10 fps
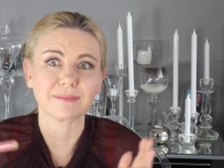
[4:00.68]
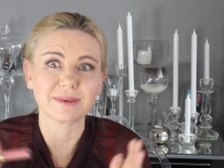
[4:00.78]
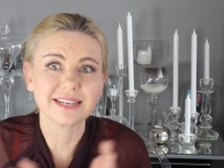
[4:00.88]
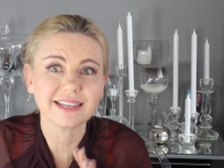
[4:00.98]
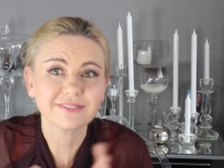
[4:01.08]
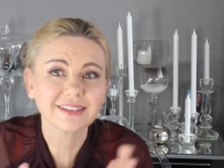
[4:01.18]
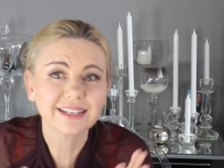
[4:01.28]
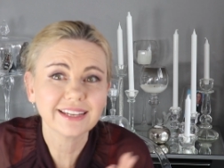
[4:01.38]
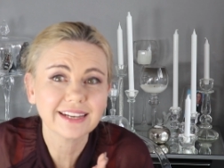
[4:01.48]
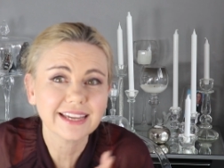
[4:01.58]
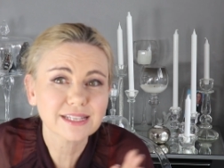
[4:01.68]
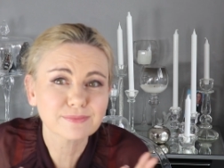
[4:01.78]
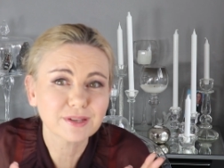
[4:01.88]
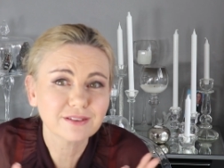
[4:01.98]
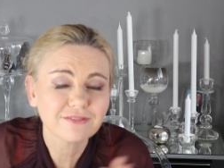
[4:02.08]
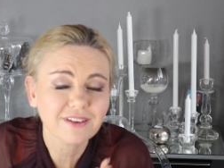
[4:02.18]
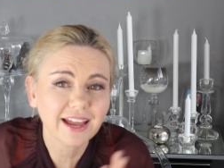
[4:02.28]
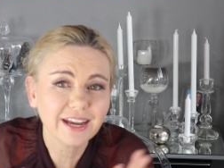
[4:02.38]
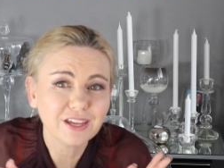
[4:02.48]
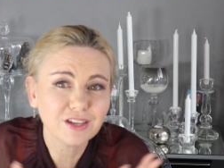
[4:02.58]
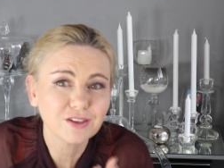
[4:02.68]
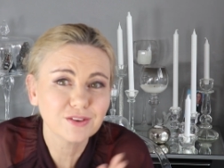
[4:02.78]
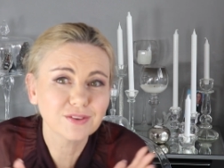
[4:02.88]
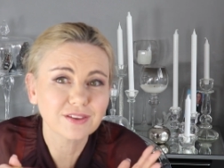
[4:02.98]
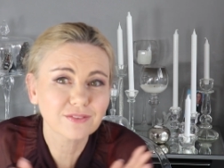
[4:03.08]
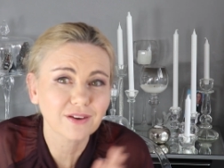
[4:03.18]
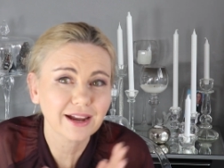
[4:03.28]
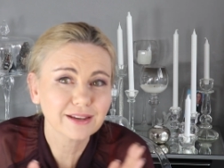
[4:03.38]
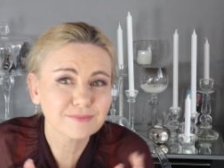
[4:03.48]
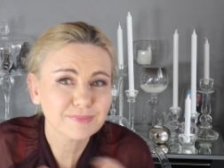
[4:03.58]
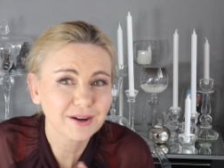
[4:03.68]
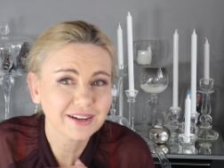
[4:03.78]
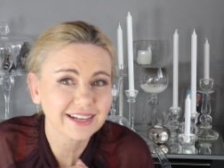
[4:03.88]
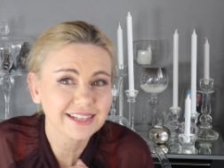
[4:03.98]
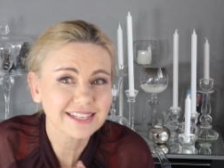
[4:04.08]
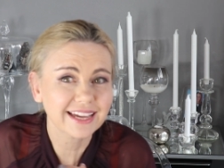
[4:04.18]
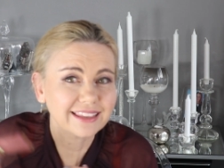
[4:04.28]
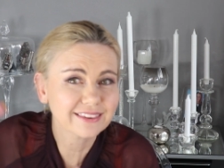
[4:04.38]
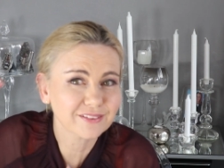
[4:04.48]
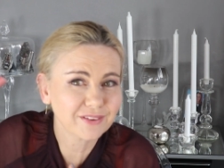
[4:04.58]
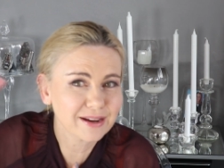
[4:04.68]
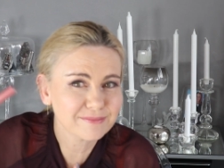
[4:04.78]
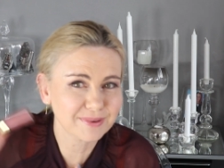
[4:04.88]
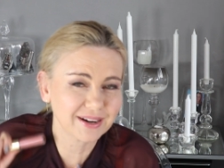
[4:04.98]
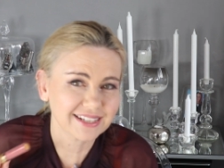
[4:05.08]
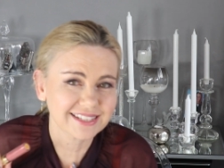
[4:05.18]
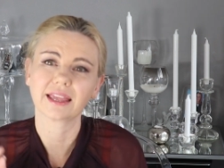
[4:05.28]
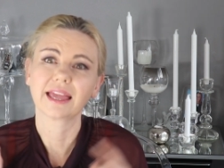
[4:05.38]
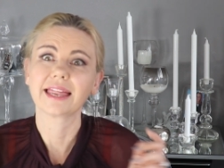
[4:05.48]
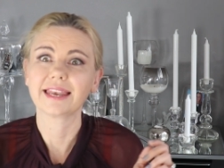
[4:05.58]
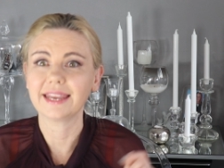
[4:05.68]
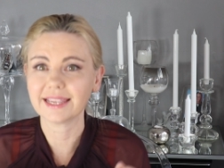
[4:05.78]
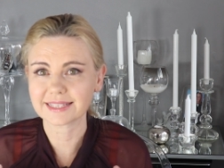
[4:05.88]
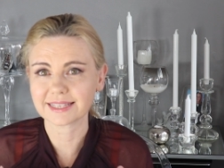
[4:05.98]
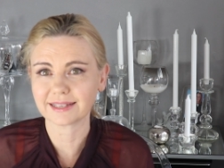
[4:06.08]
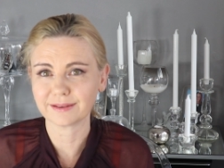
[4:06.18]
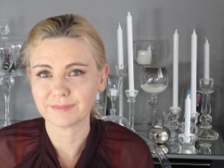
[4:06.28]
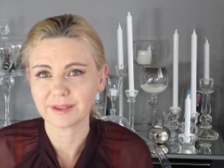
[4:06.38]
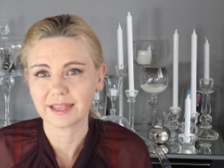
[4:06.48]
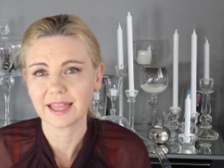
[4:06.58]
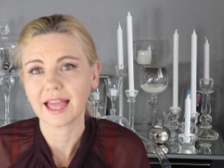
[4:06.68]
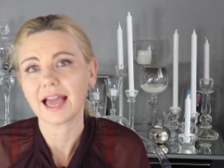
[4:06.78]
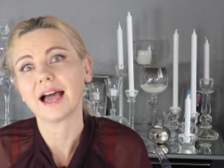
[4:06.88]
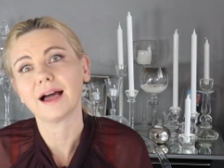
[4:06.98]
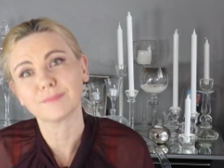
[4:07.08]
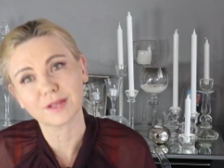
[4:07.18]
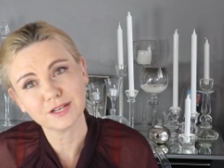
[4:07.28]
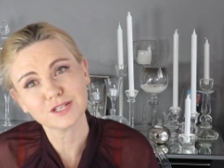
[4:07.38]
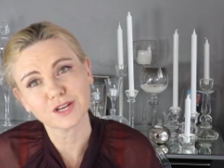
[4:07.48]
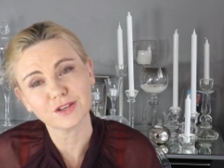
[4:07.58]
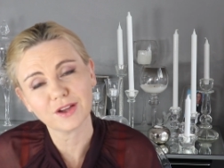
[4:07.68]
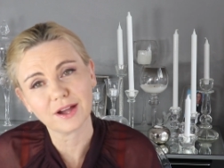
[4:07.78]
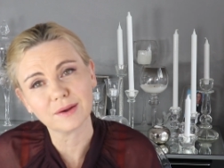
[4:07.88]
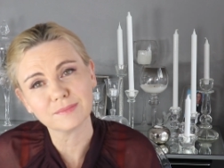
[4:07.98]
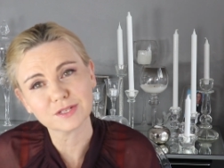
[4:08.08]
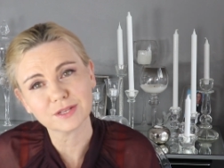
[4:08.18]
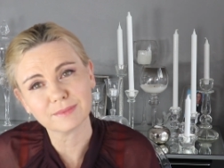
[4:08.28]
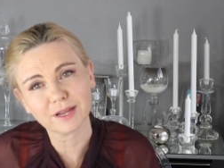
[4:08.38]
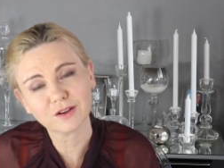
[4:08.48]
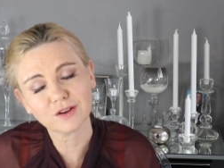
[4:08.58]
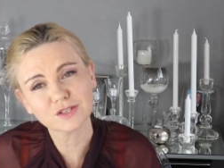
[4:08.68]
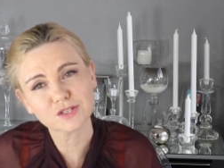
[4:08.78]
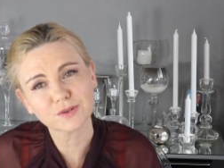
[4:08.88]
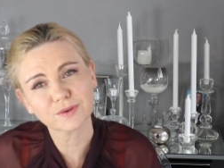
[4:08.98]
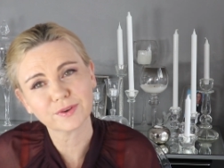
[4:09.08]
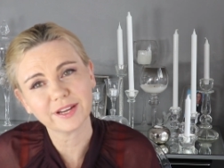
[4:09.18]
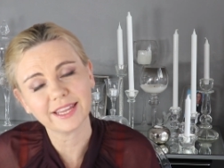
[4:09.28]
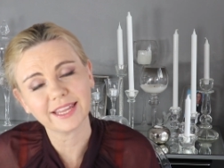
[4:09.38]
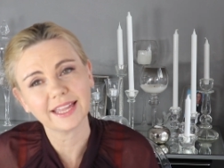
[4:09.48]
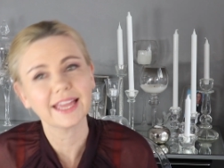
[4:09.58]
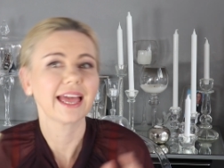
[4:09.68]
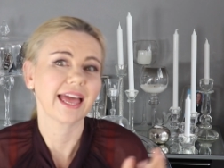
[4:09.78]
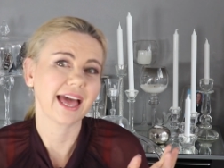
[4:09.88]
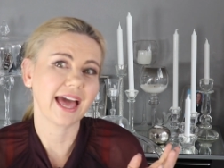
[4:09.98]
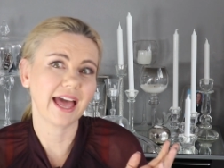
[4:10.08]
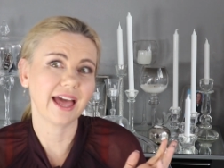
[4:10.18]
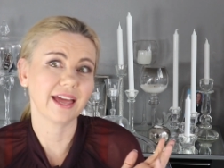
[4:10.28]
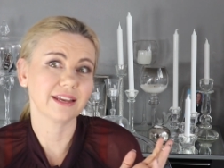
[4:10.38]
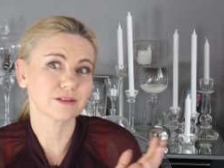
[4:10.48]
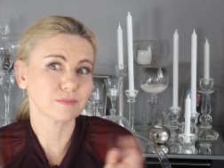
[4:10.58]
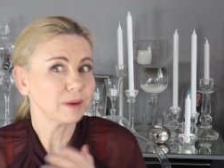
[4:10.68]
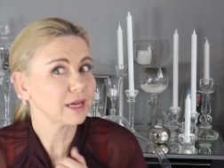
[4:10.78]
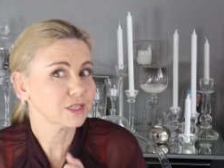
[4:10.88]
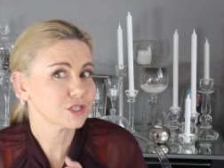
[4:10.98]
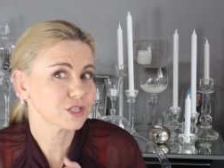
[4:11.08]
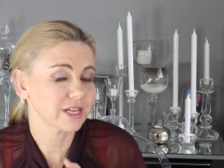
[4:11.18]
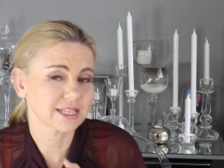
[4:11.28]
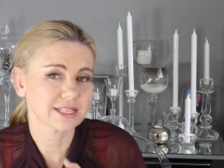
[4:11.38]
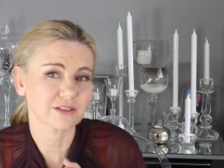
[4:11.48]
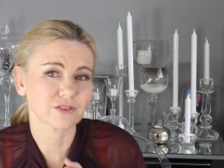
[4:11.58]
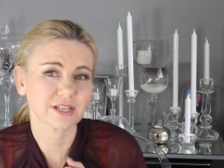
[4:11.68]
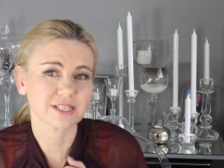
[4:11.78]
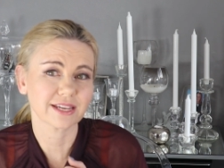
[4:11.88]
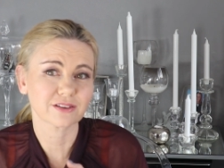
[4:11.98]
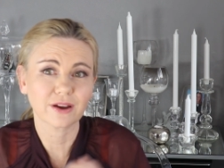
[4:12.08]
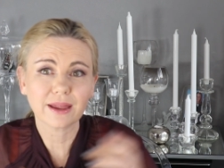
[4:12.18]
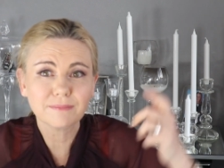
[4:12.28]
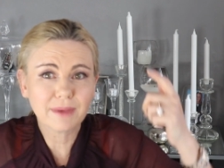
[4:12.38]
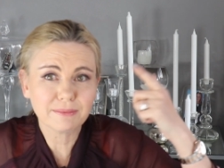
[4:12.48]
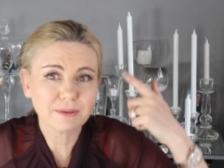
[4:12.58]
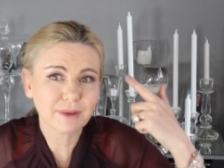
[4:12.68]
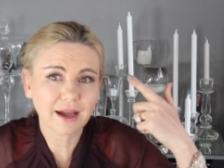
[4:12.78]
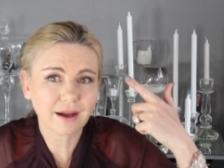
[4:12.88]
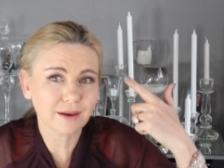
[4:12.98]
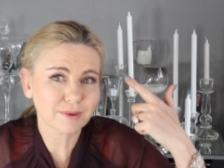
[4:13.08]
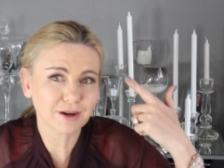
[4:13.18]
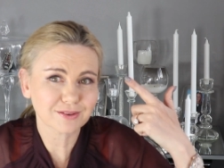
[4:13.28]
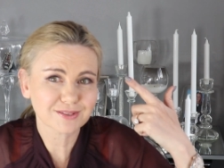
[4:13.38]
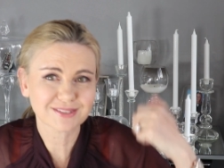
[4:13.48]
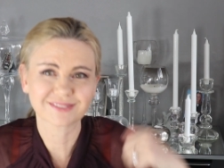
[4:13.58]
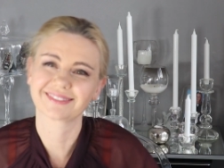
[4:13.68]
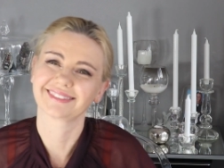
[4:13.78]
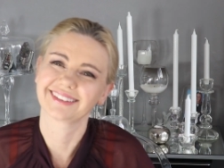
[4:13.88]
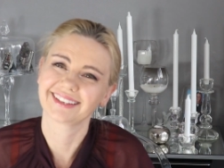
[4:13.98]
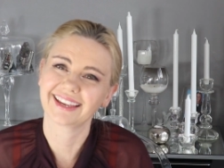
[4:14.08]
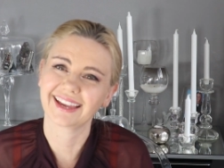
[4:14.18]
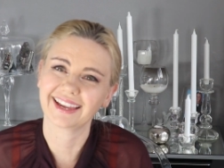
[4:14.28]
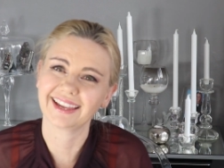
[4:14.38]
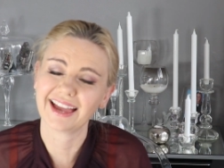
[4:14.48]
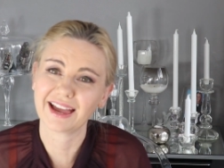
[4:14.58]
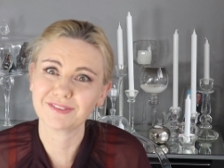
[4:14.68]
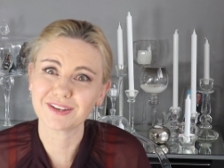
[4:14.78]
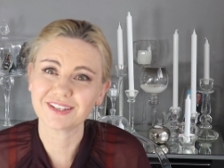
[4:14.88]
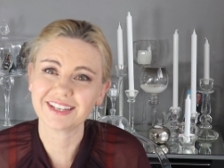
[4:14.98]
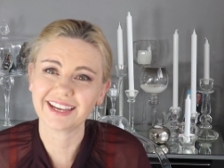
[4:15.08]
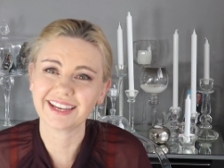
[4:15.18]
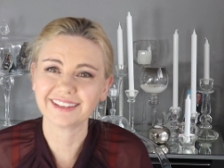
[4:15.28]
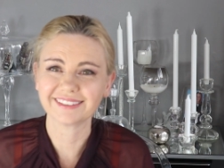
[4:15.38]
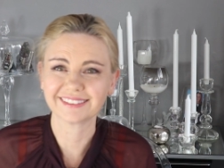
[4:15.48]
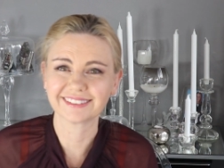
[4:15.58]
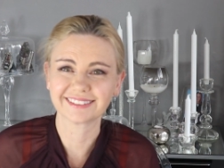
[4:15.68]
I'm definitely an expert in finding you the right products at the right price. Next time, I'm going to show you how I'm doing my contouring and blush, et cetera, et cetera, and maybe my eyebrows. Okay, have a good day.